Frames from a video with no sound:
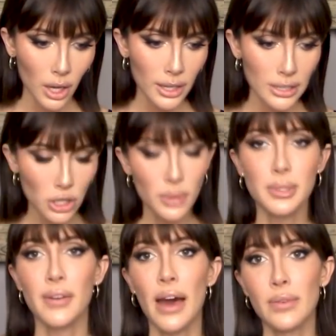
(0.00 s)
In terms
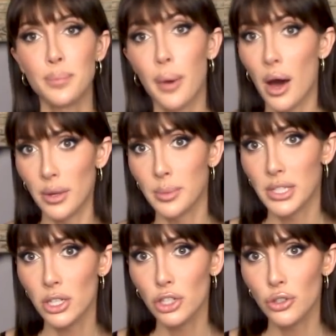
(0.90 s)
of having bottom
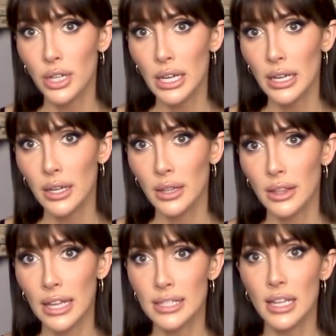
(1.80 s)
surgery,
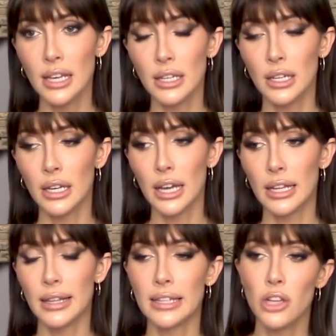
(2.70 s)
that's like
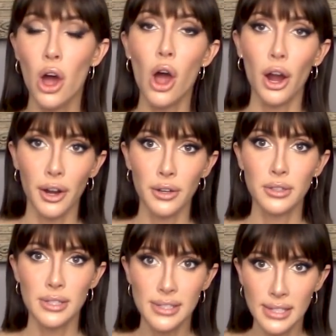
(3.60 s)
that's hard
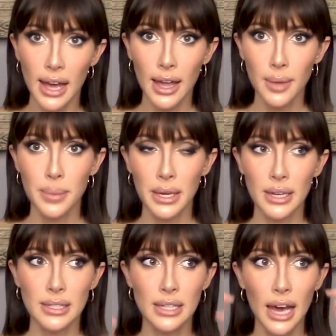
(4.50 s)
to say
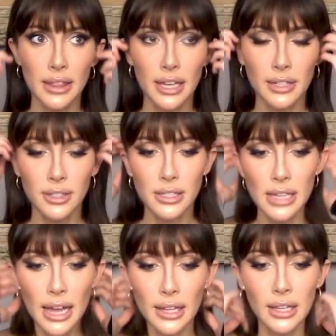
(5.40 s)
because at the end of the
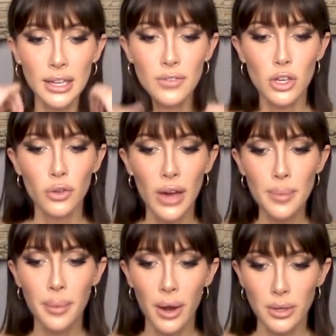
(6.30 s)
day, like if you have
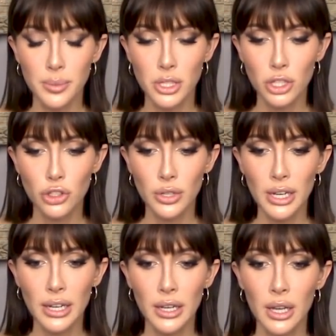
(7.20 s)
had bottom
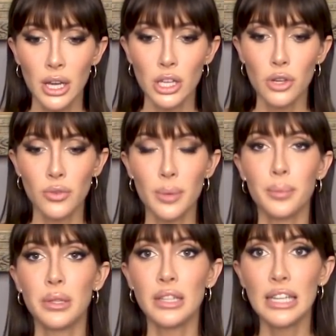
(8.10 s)
surgery you have
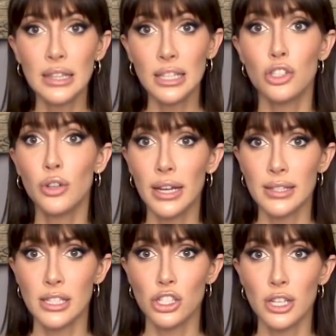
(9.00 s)
completely
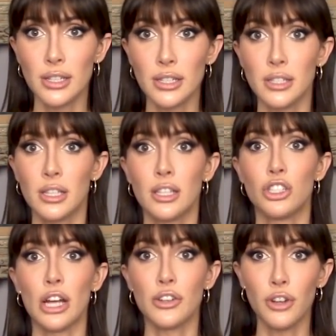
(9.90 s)
transitioned into the
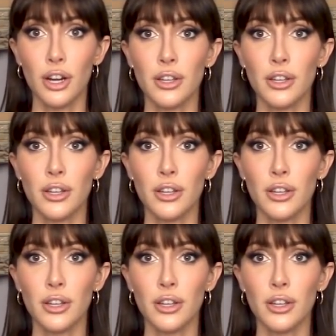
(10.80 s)
gender